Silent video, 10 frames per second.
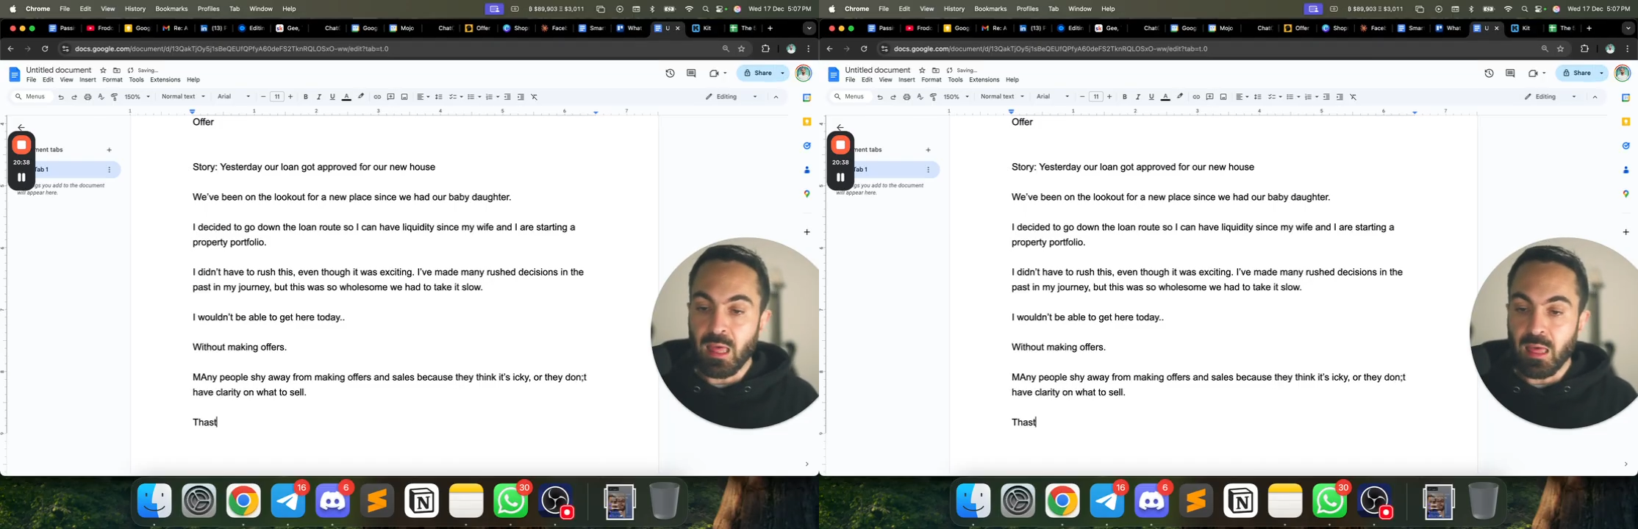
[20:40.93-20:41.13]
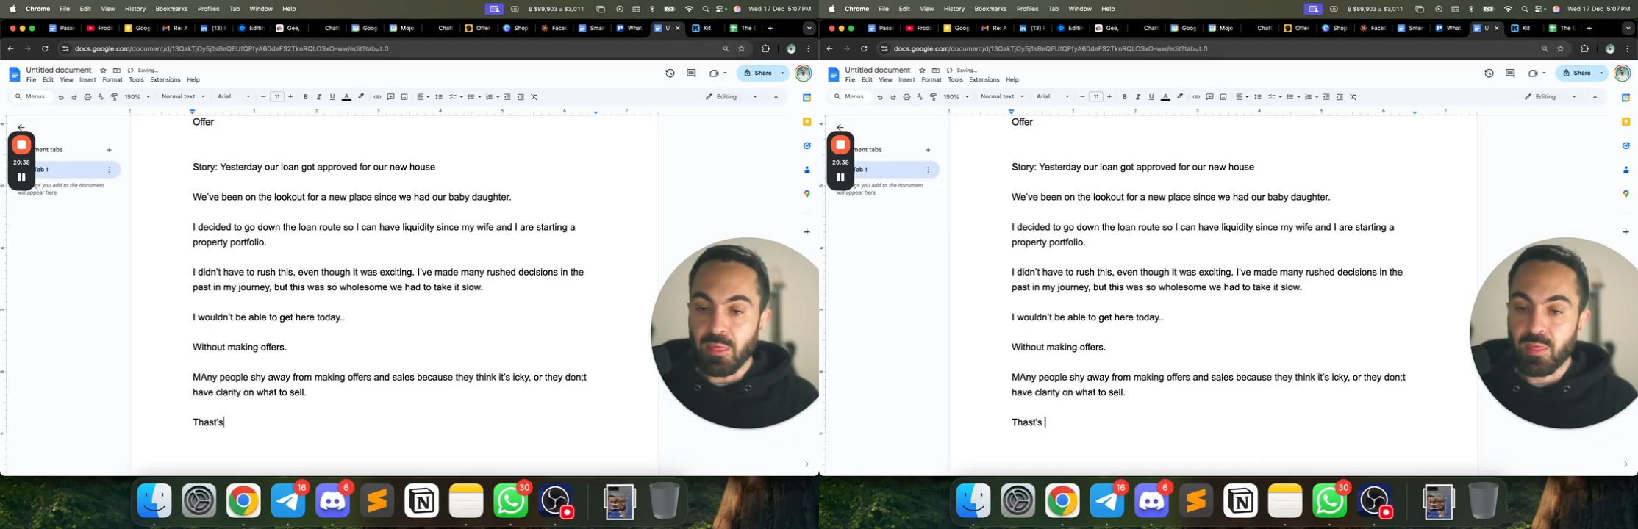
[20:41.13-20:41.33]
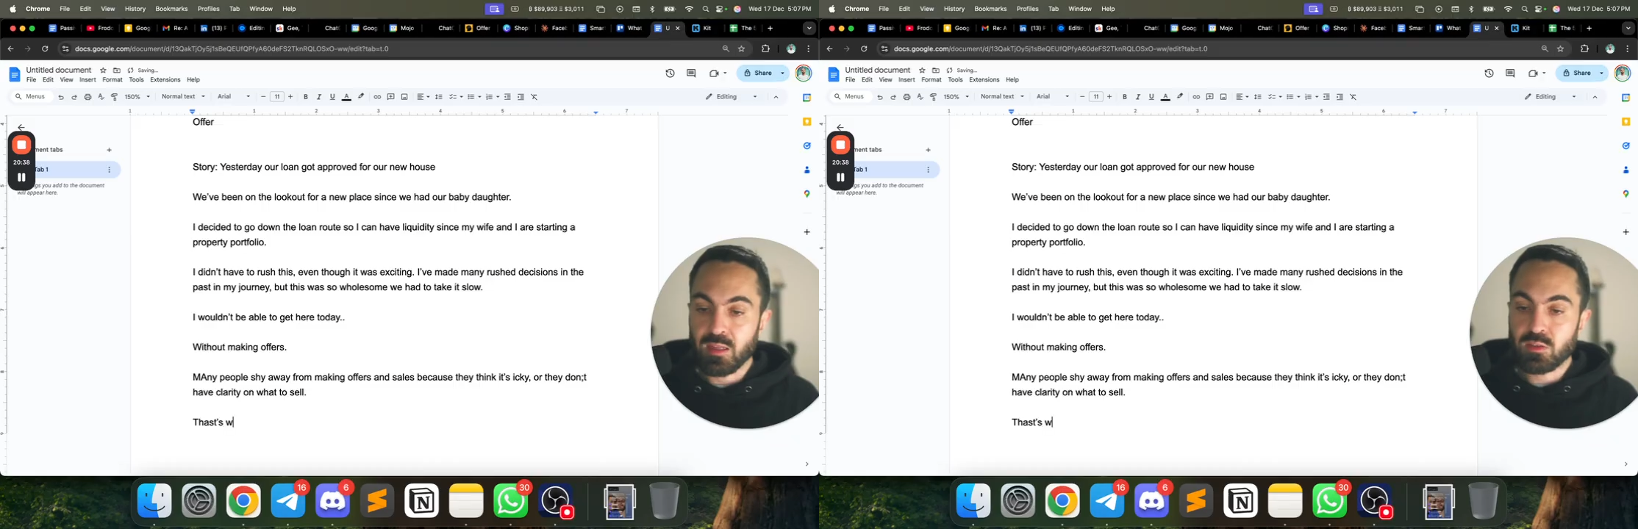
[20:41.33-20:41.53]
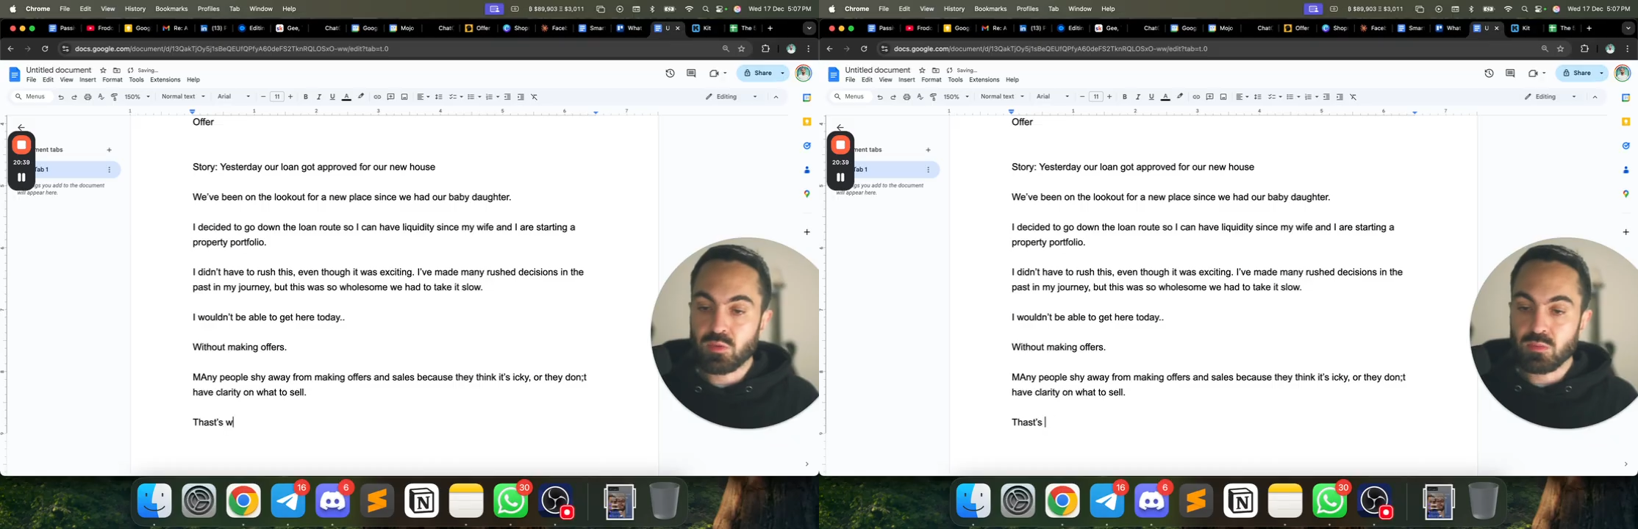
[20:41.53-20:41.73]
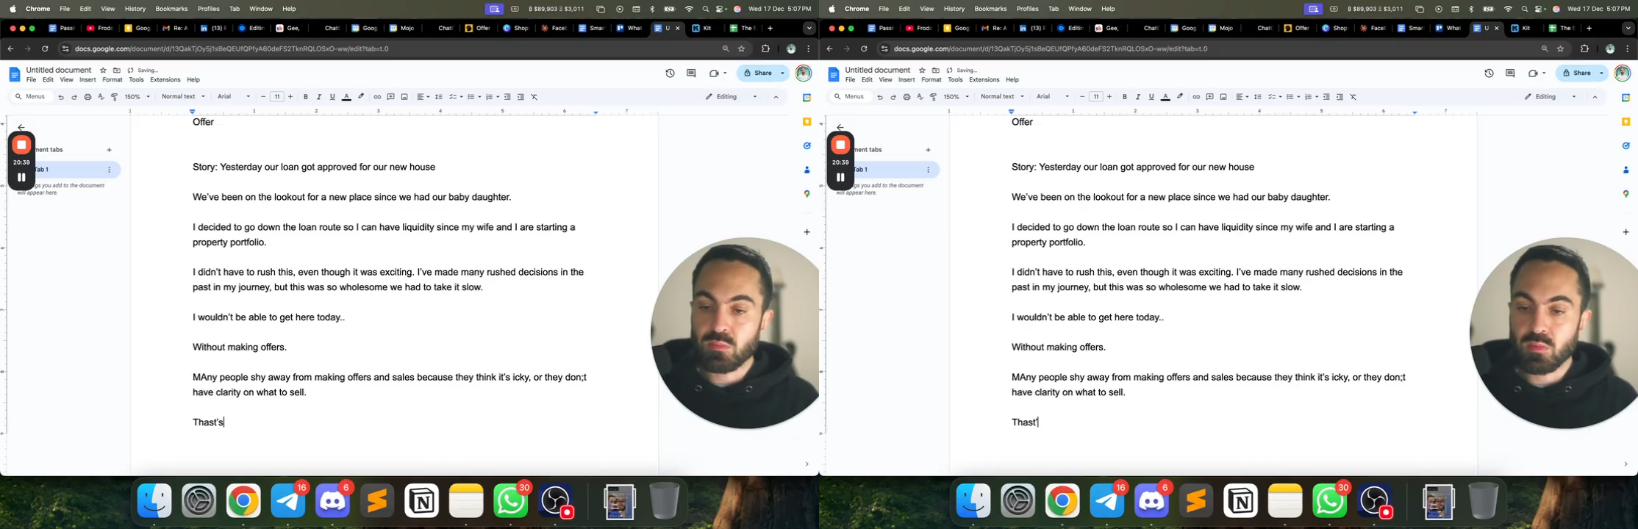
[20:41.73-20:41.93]
That's
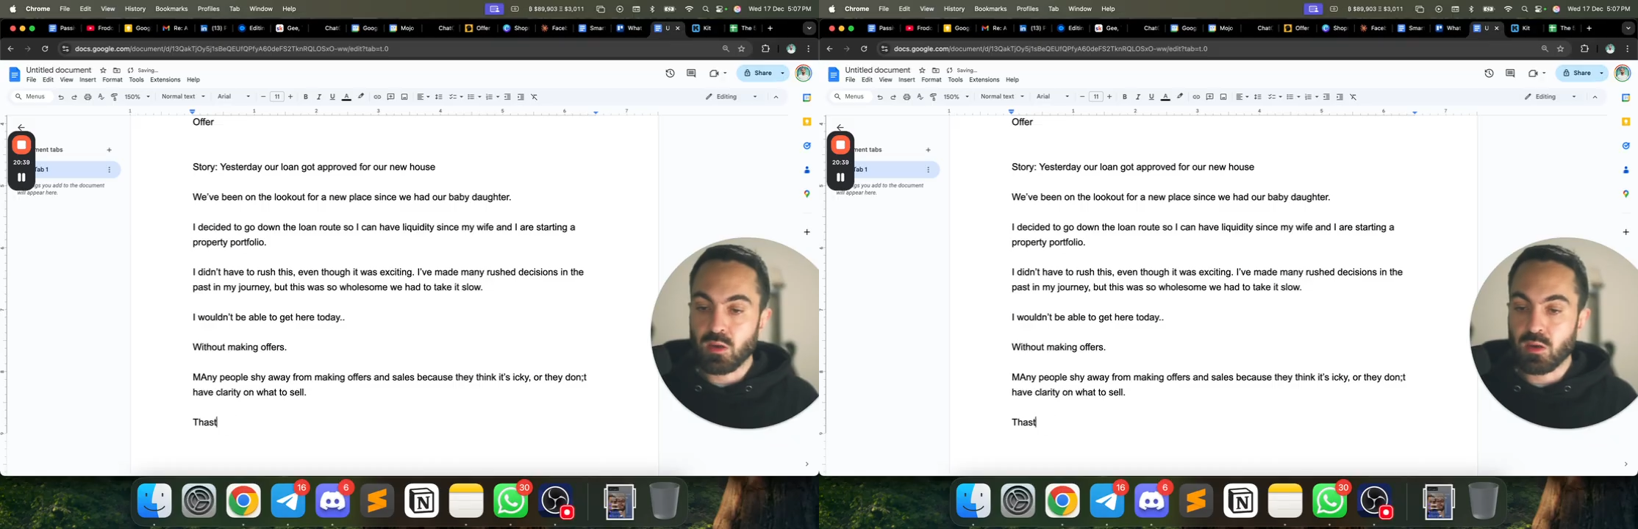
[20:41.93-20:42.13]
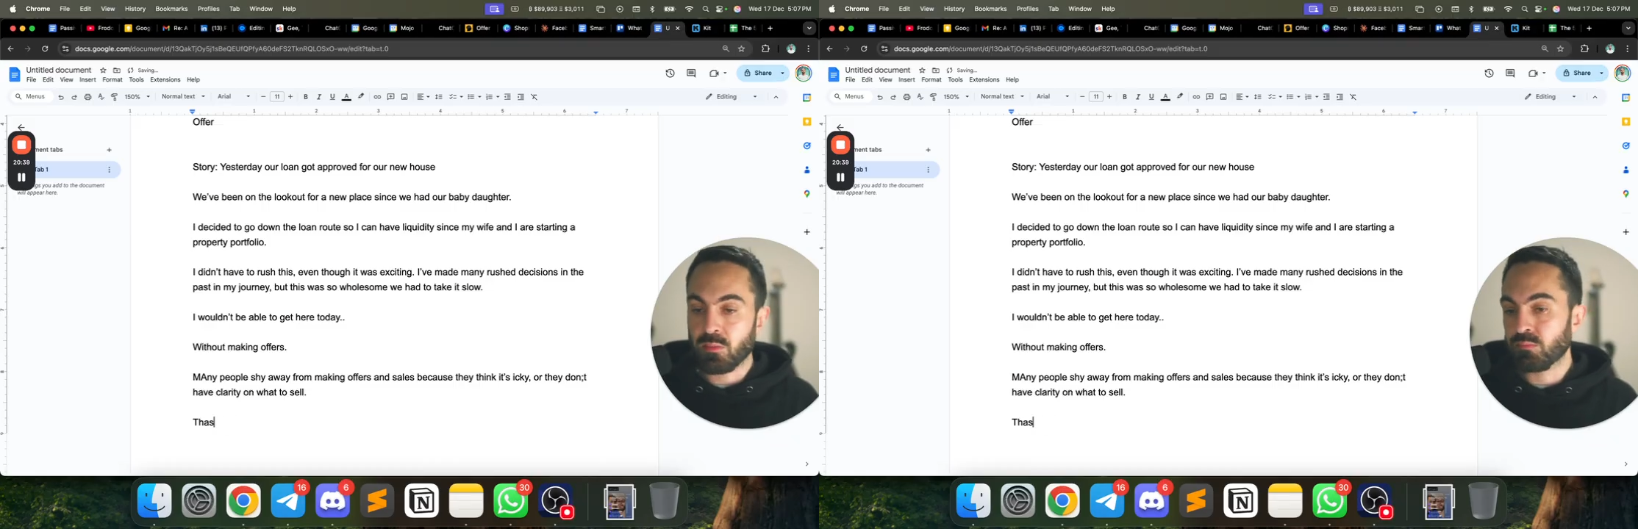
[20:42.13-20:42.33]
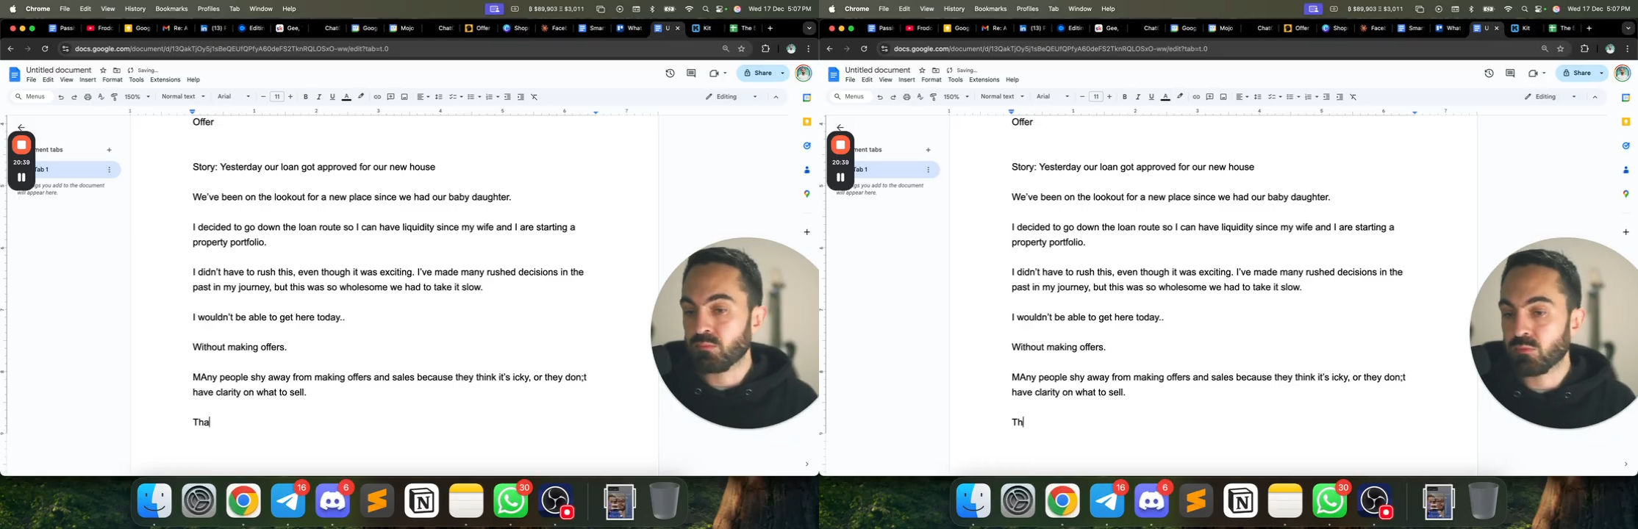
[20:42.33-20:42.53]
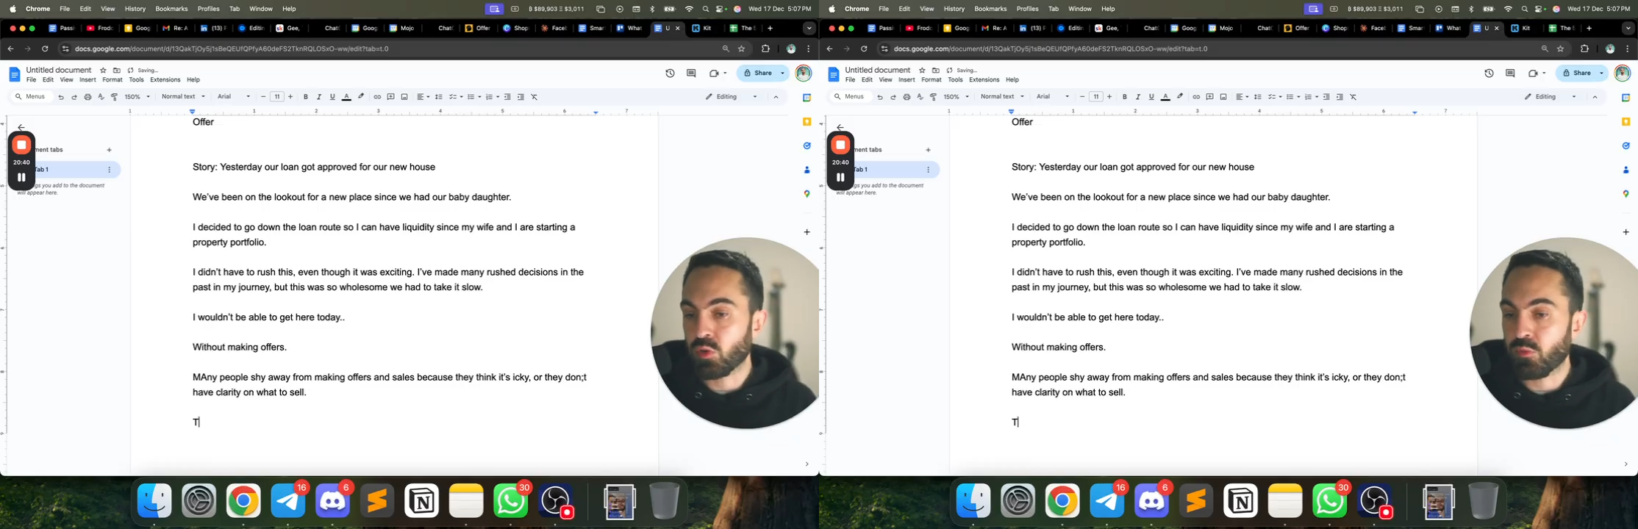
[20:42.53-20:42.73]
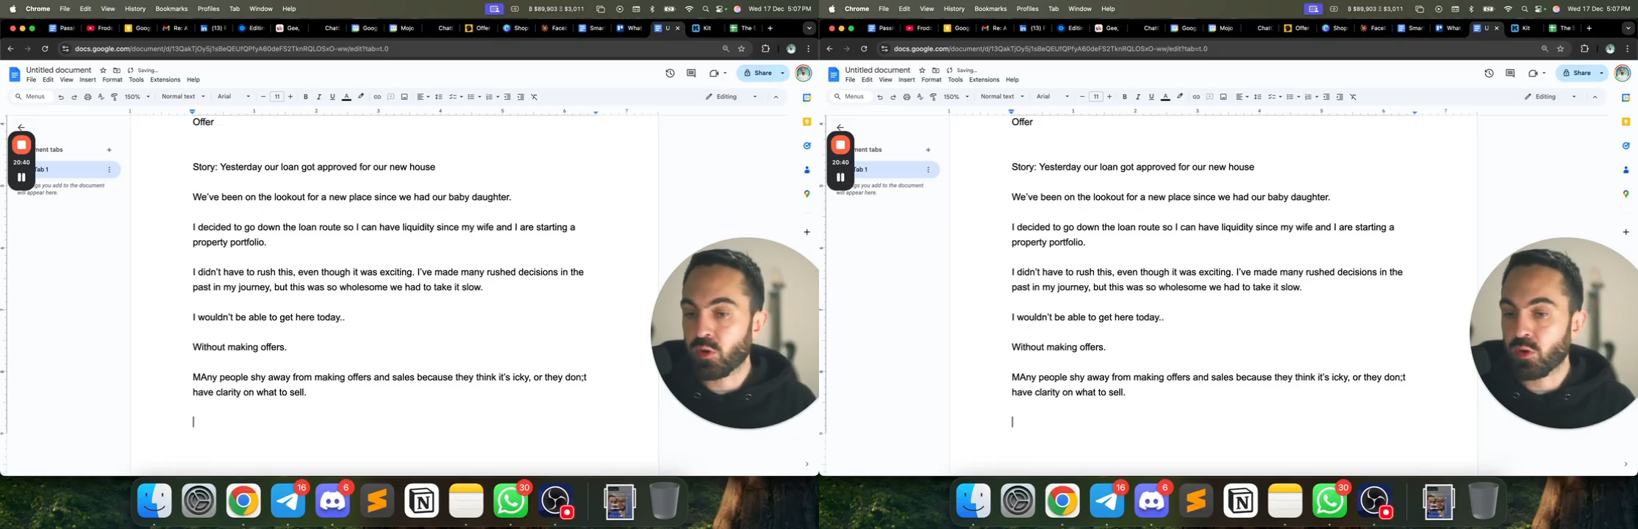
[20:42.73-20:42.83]
so for